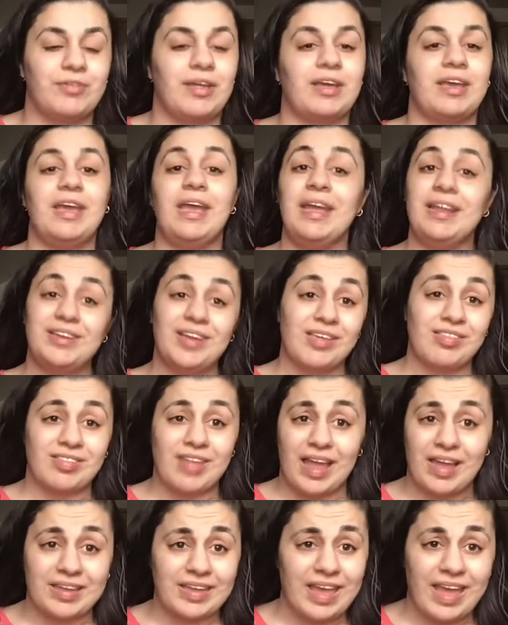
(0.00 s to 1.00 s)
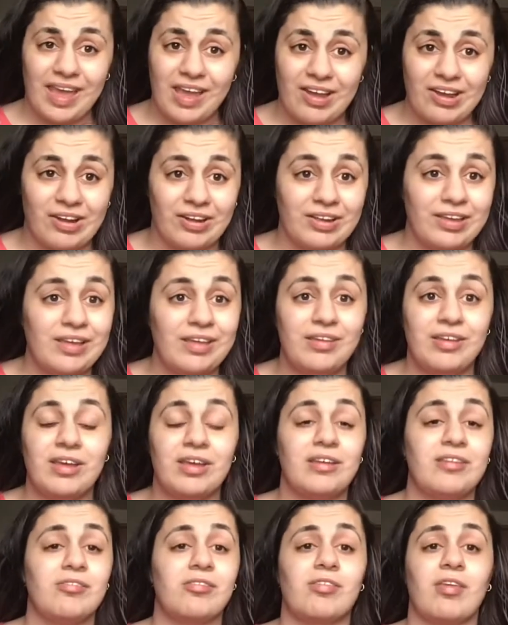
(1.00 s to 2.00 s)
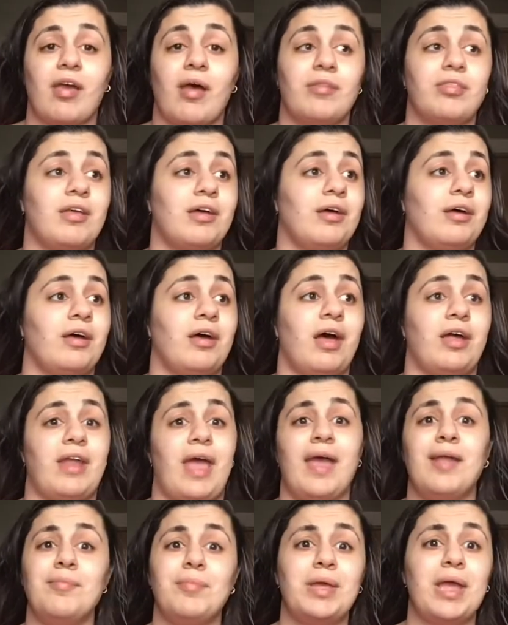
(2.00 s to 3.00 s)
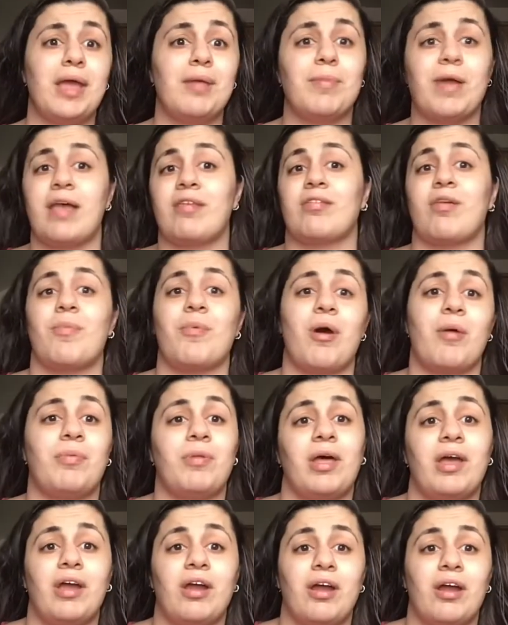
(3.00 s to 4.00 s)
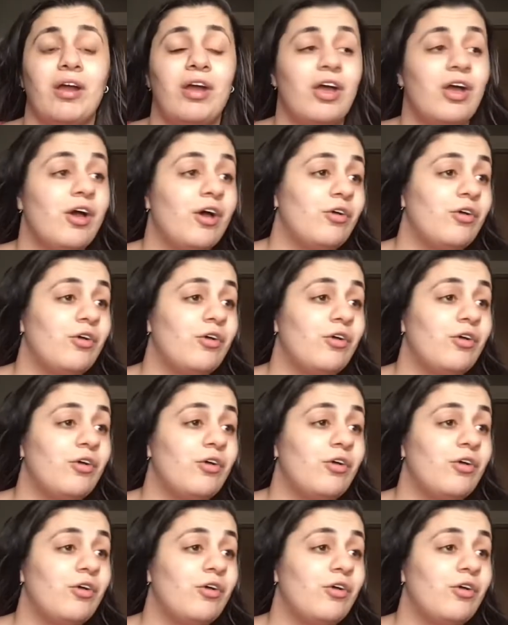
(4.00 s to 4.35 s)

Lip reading: Like, he does not care. He is an NBA basketball player